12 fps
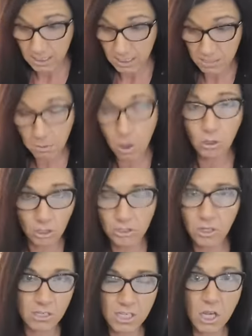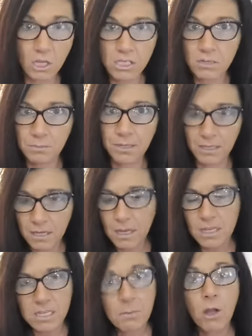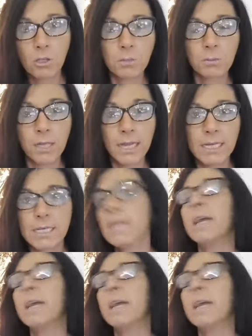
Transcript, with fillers: a smaller, not saucer, but smaller plate.